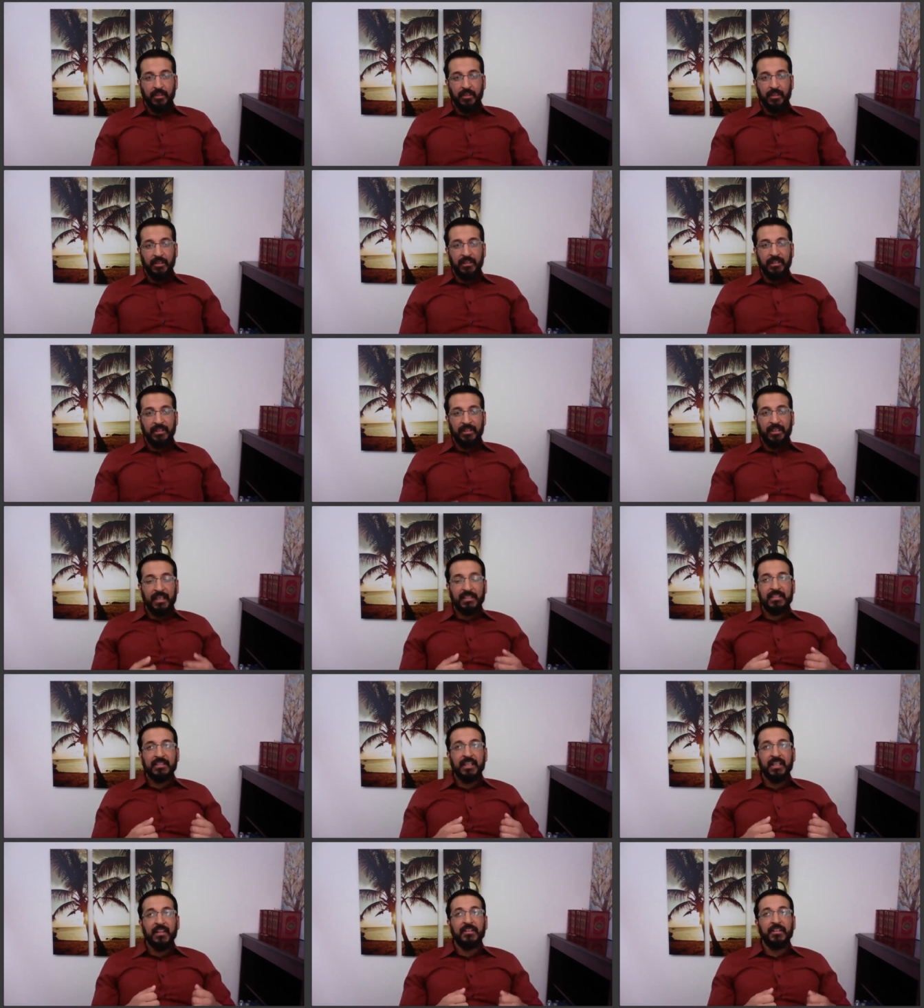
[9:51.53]

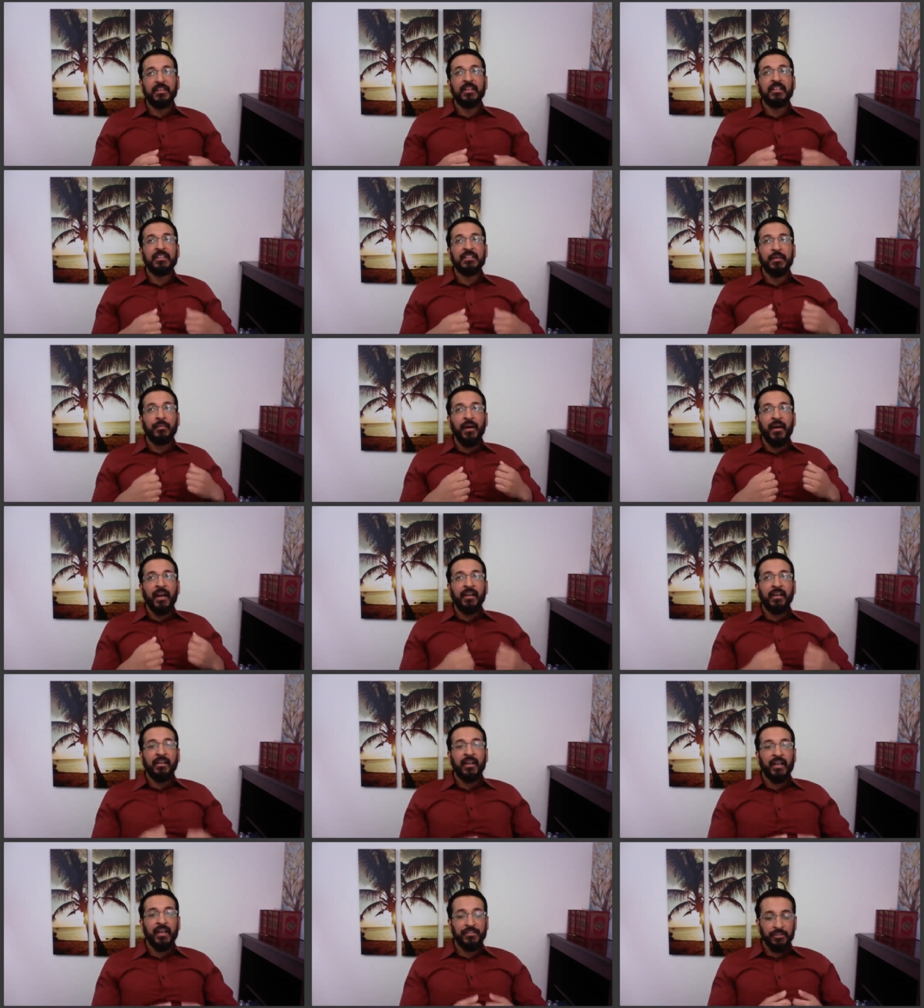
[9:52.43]
indicates that there is a
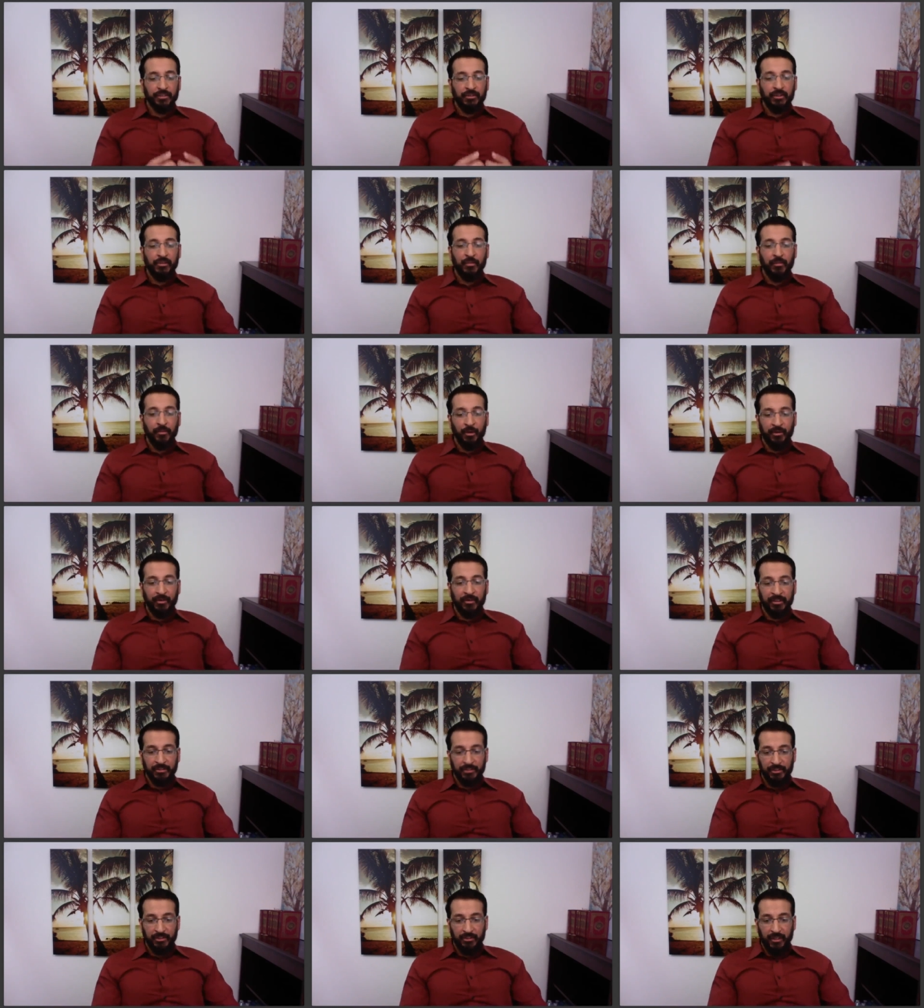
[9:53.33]
biological component
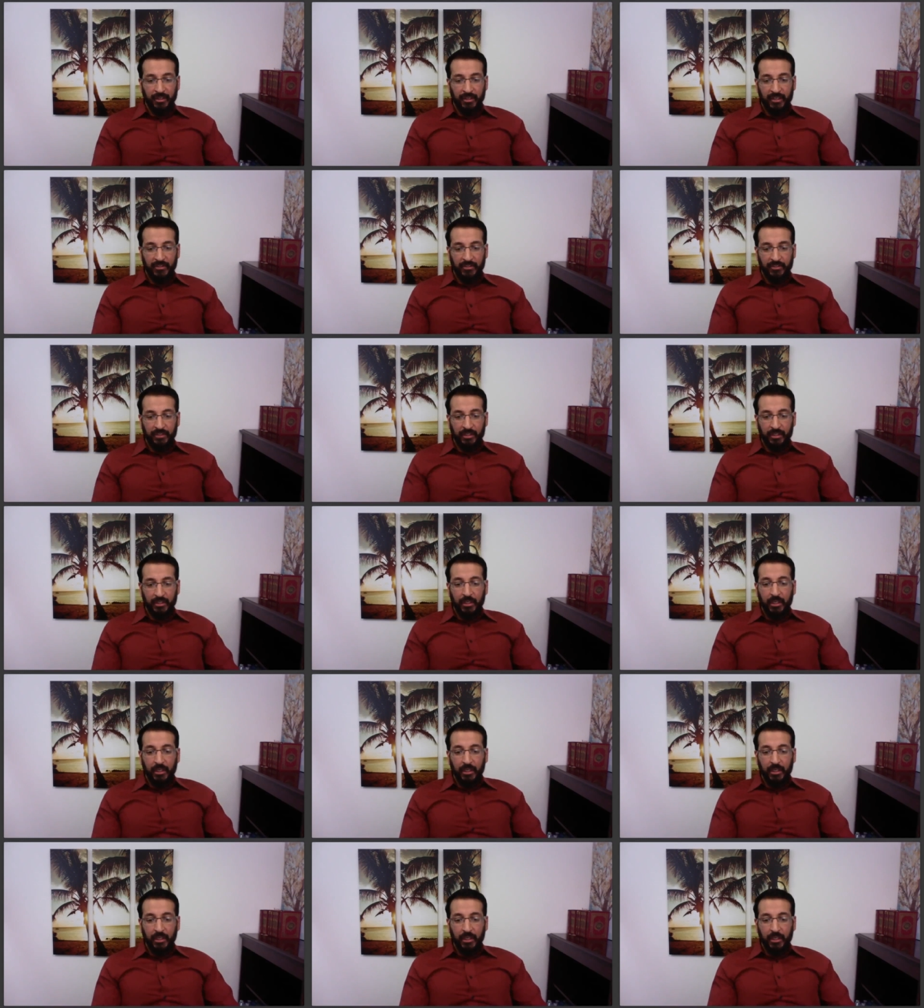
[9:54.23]
to stress.